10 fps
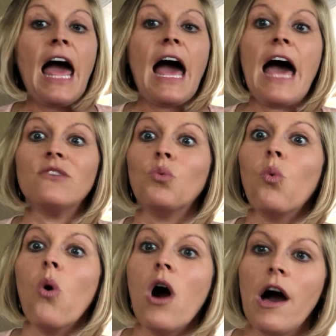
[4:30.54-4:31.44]
and
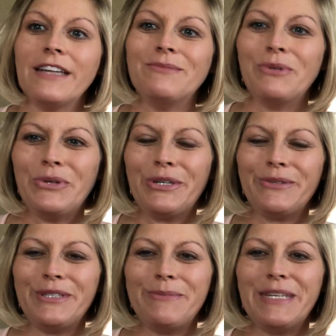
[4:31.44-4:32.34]
1 more
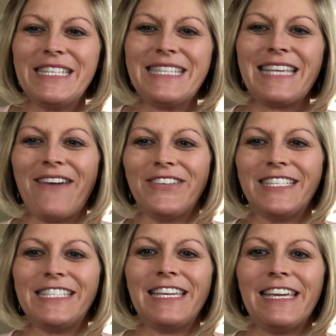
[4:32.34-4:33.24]
would be
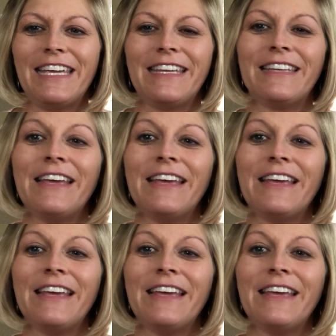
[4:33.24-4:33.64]
17.